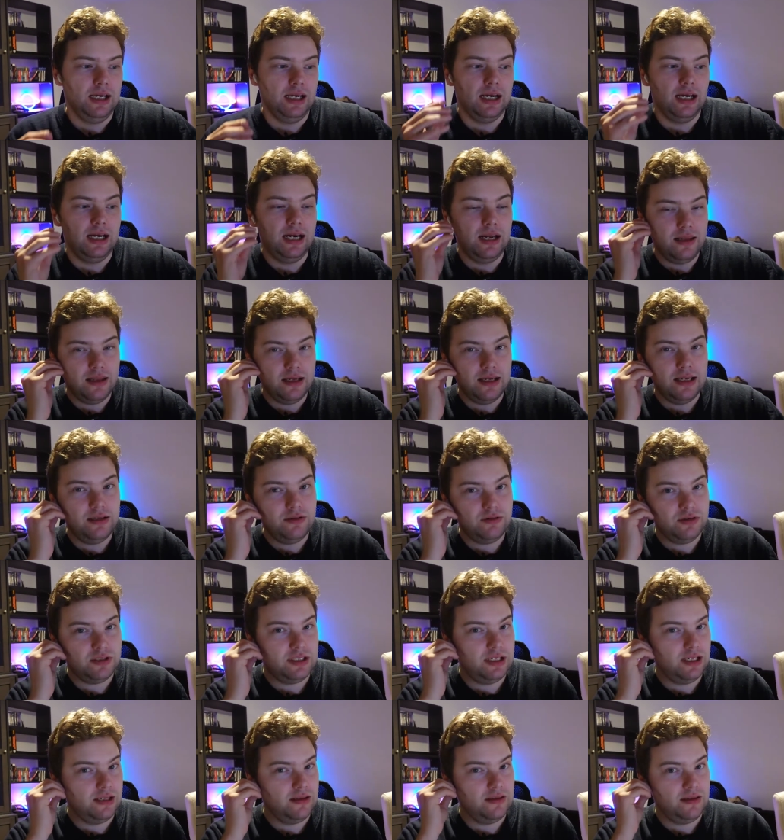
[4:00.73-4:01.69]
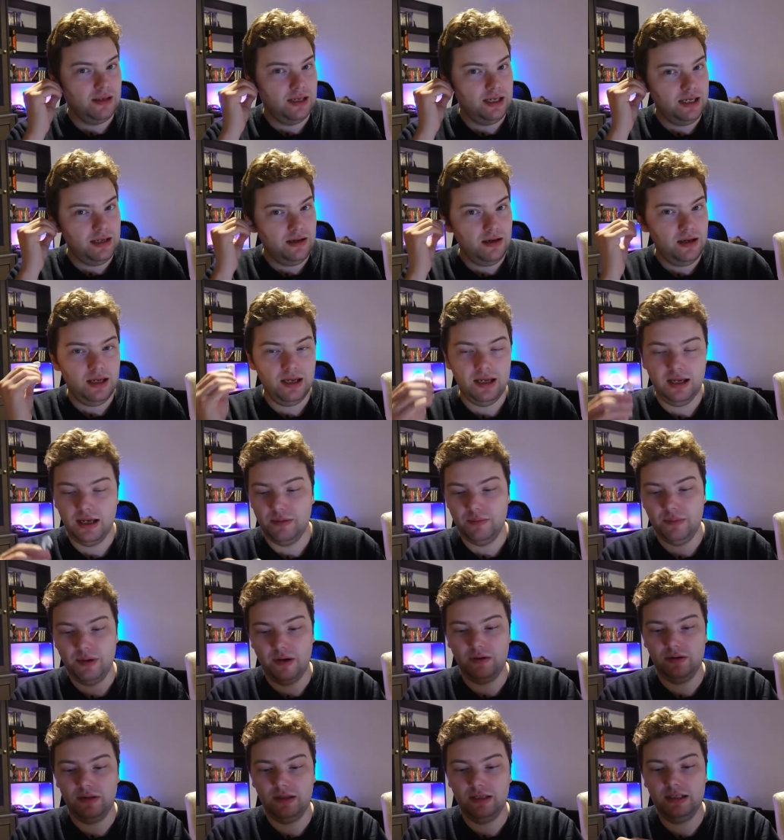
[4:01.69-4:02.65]
Another interesting thing
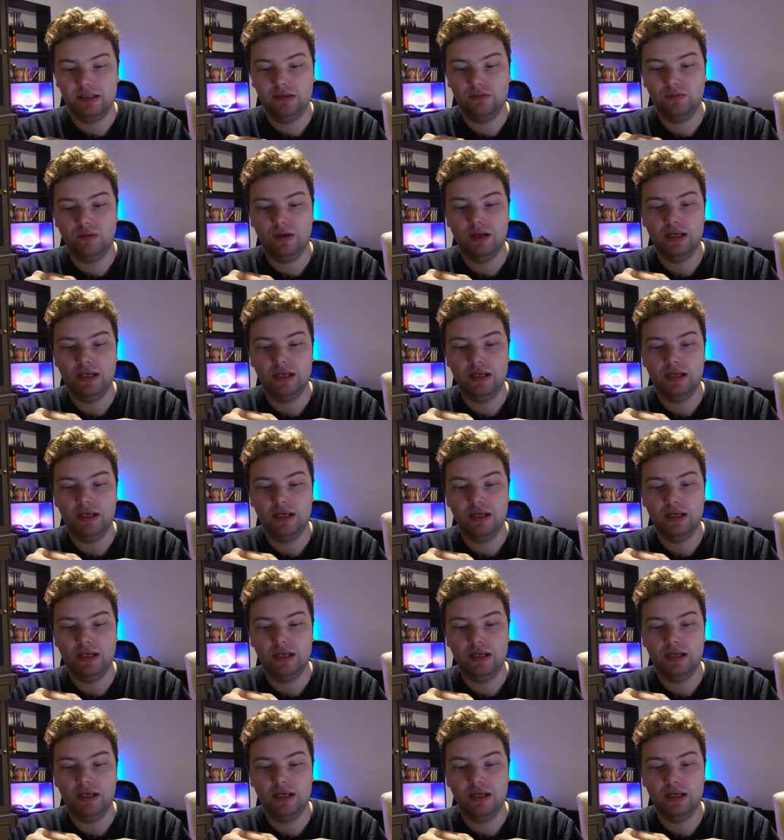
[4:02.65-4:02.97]
about this